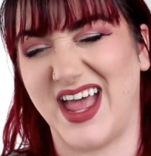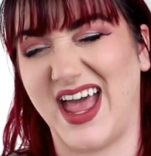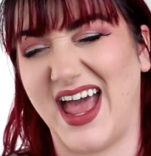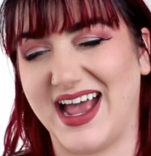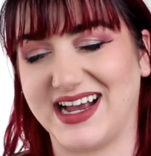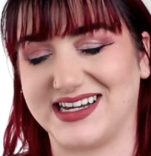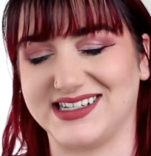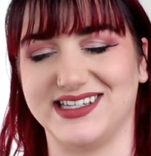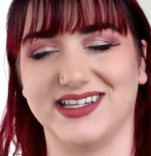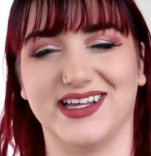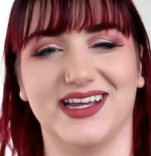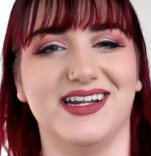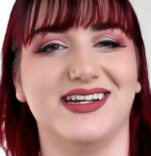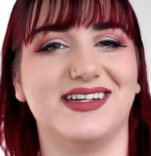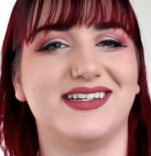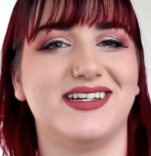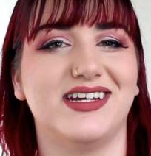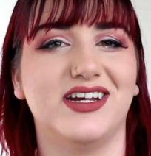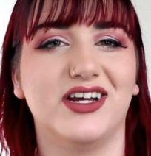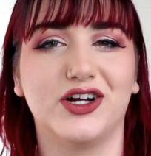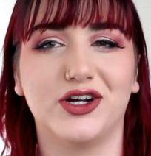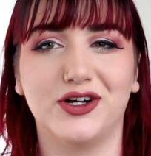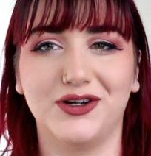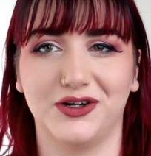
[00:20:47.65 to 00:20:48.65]

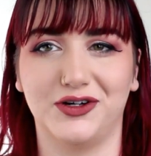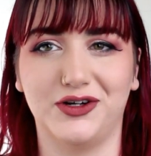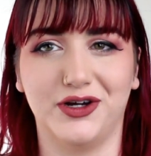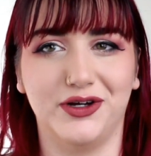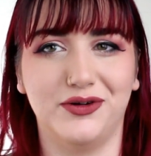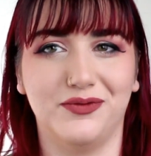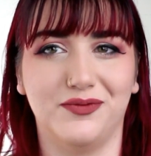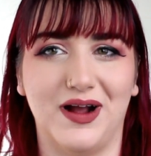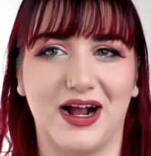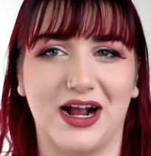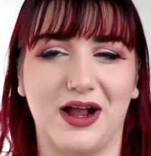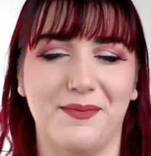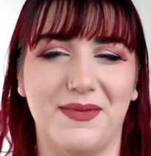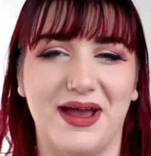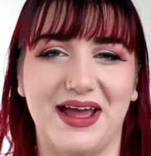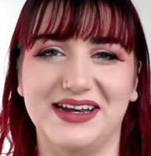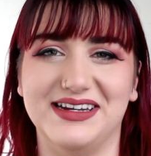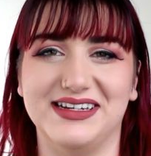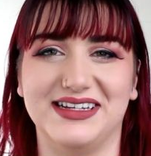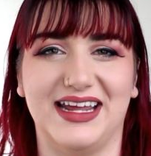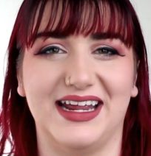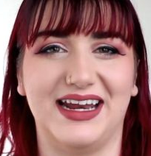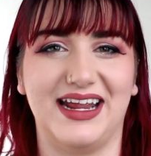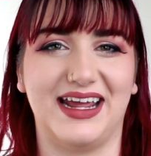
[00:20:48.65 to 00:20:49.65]
excellent. Couldn't
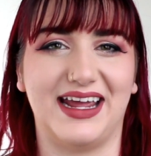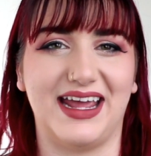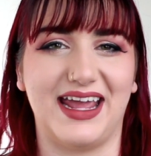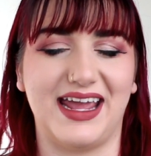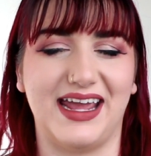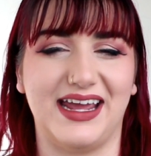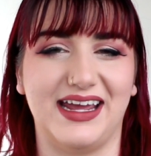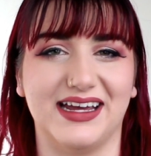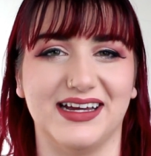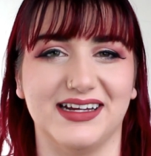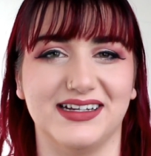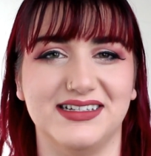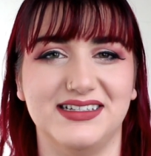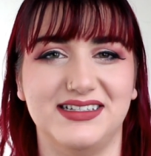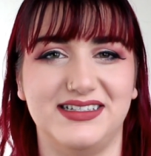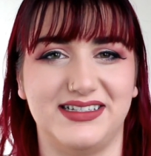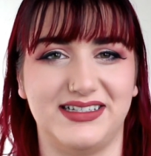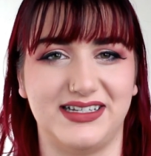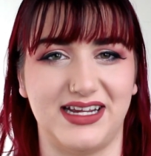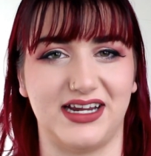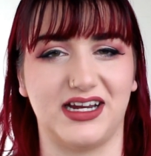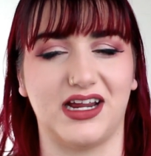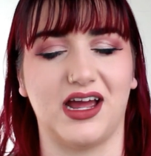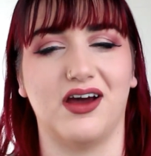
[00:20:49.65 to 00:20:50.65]
recommend getting a
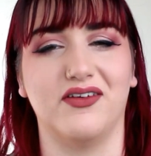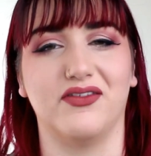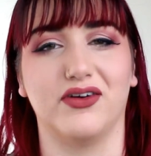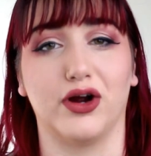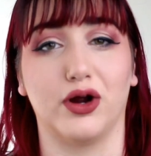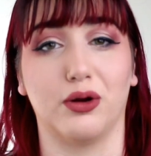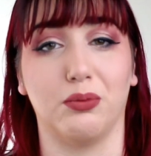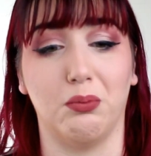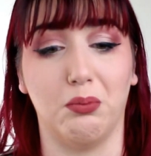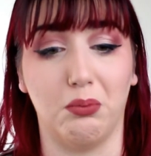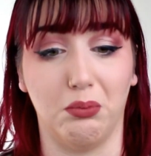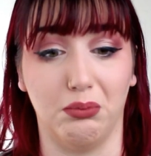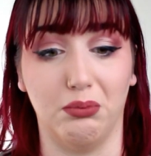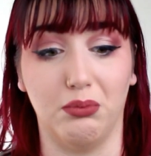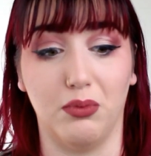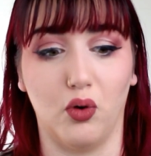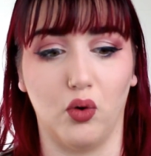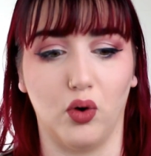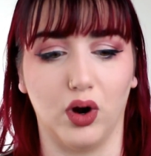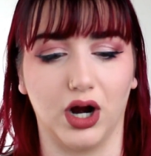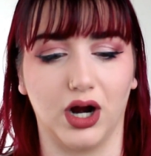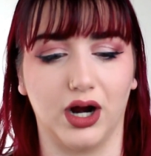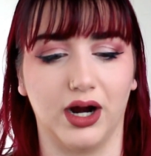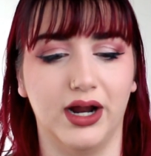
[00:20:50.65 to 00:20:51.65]
seat cover
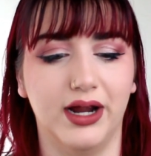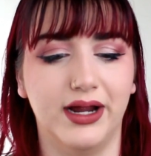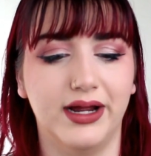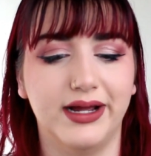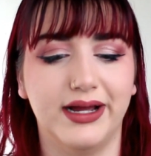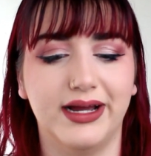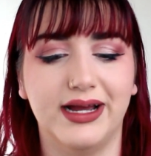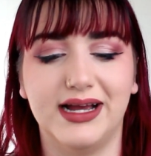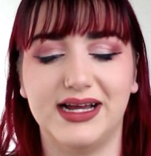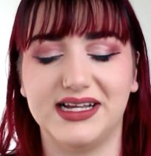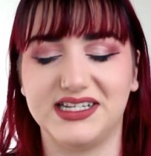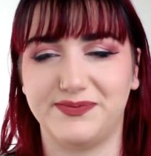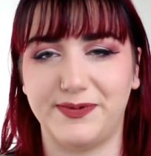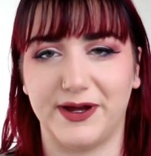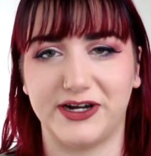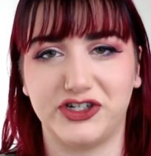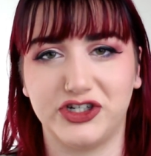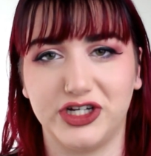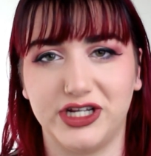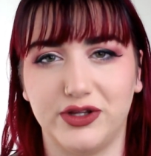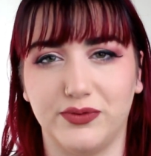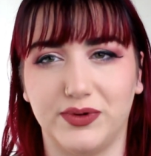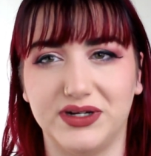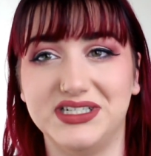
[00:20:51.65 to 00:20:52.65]
more.
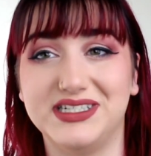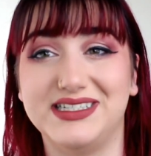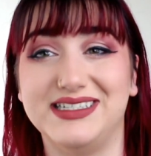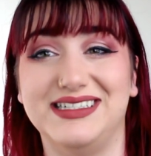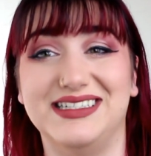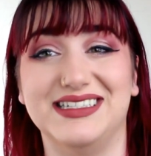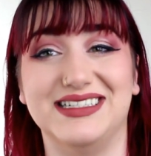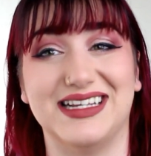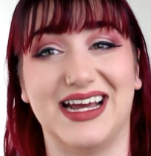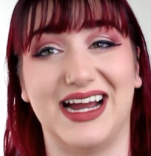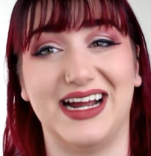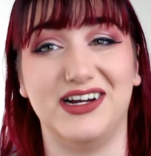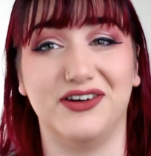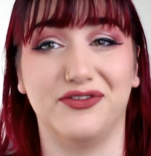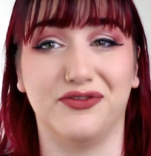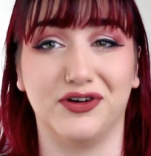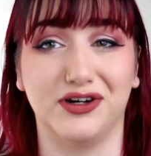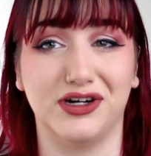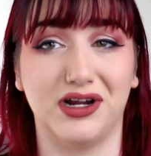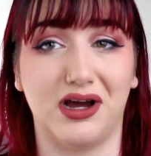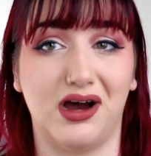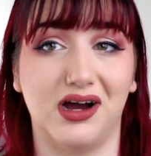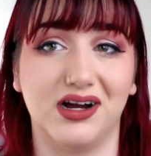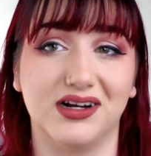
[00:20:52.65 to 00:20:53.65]
Especially the ones designed
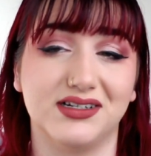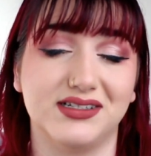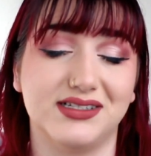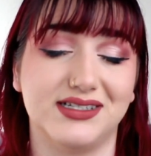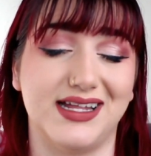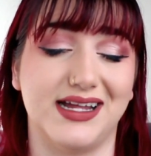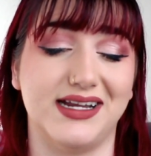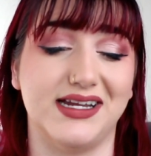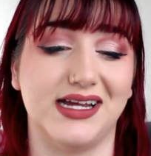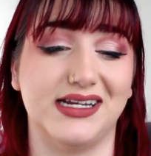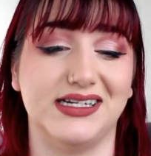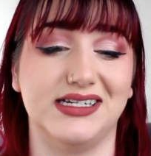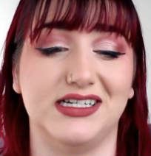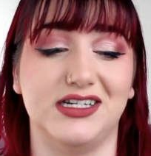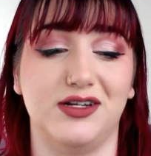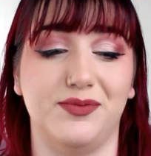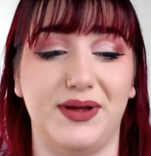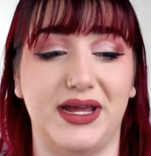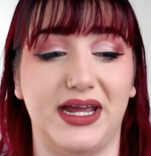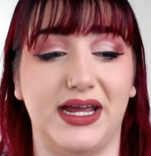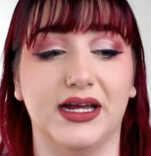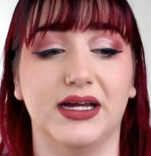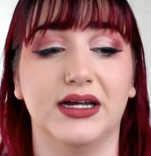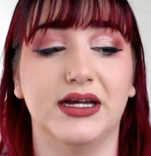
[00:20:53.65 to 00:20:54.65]
for dogs. They tend to
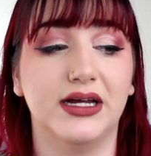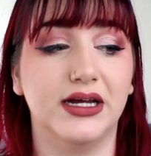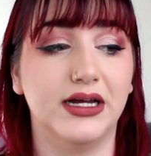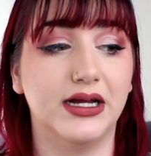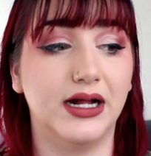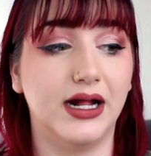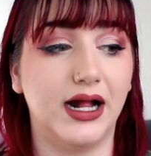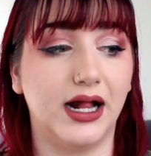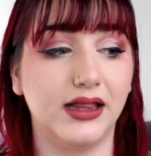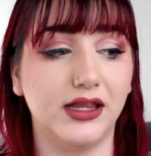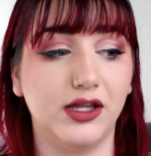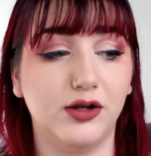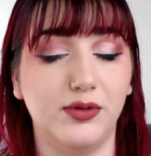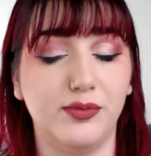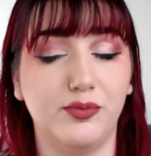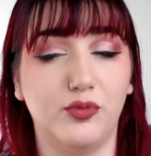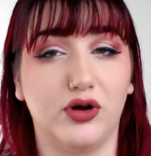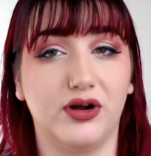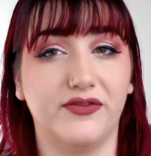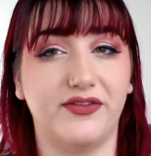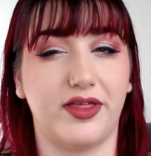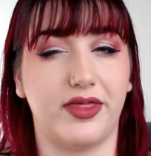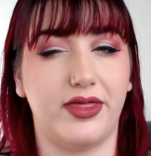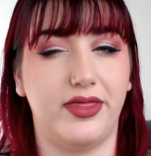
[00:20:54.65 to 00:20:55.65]
be a little bit
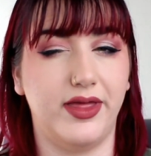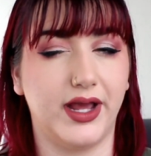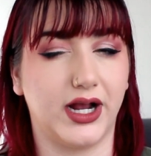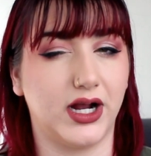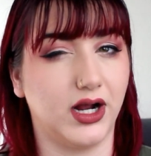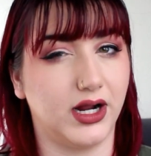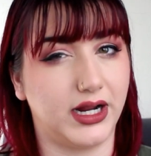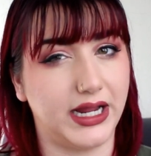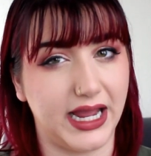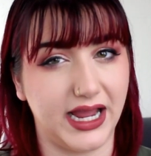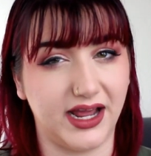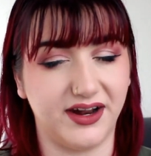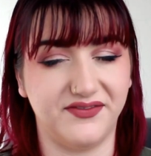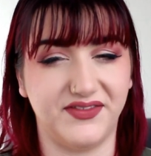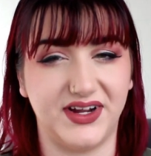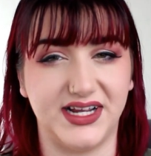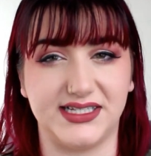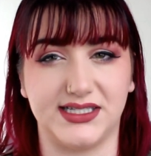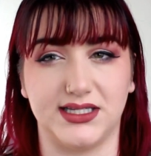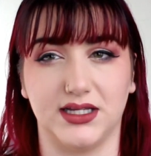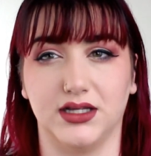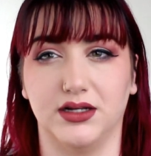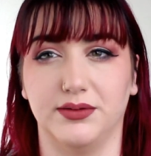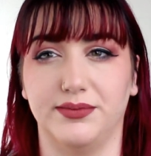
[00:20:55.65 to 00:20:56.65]
more of a thicker
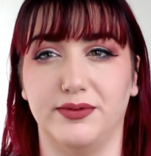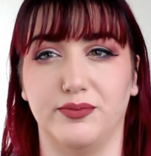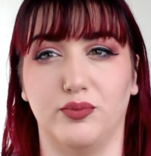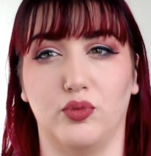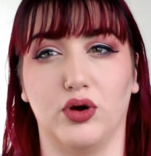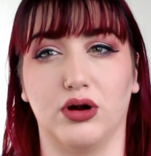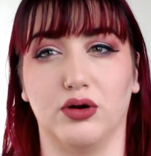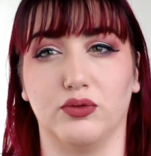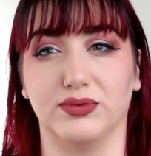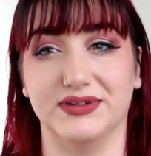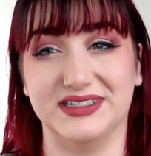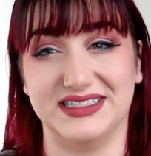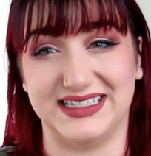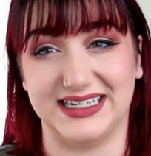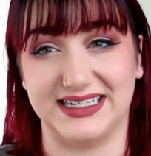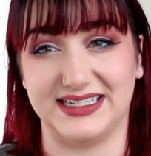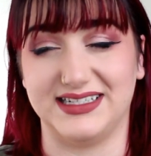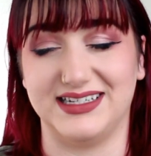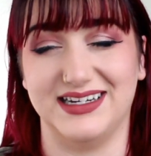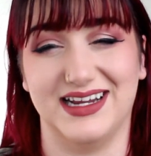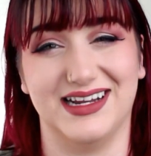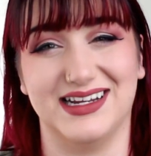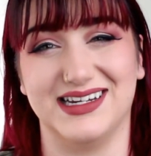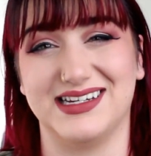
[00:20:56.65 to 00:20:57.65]
canvas, a little bit more
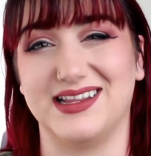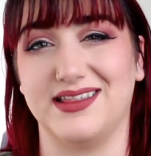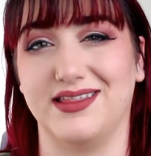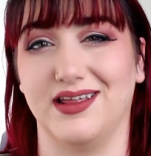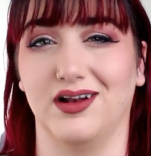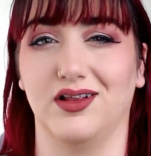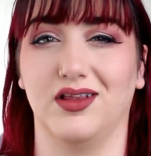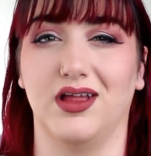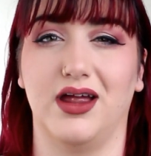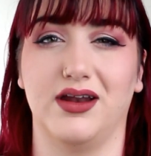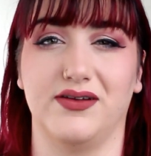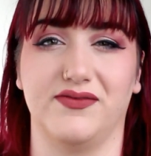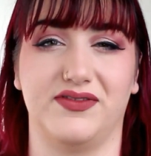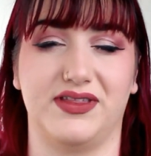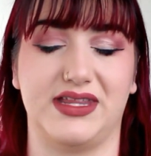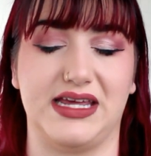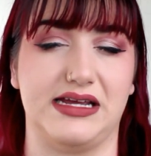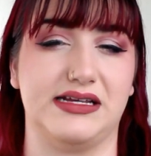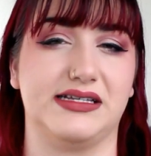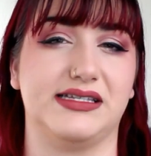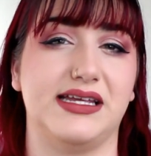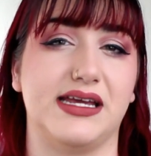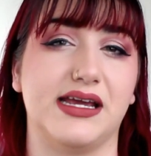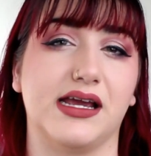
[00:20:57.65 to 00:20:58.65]
resistant than a lot of
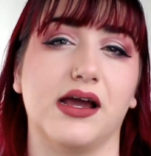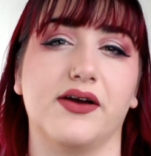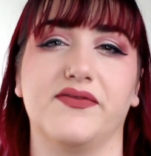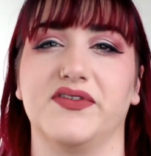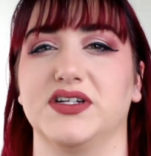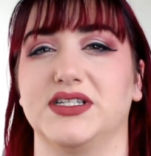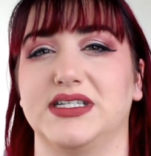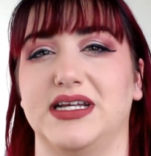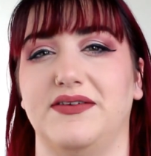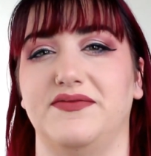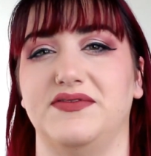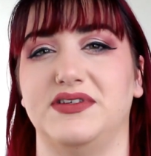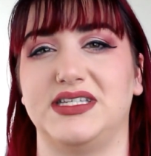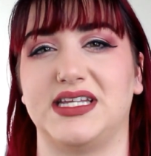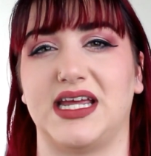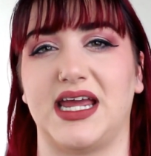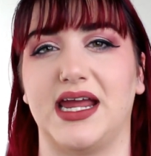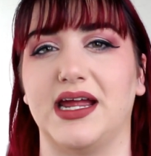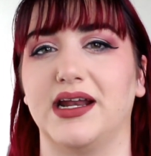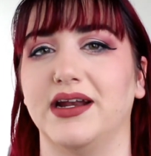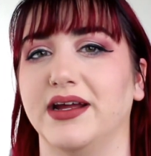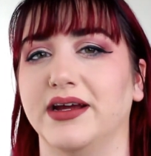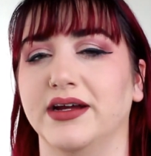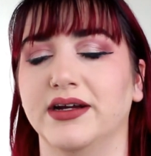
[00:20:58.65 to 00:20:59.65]
the seat covers I've
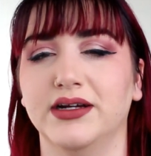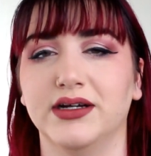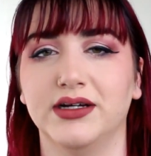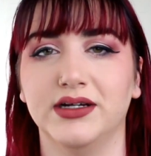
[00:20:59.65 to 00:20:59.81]
seen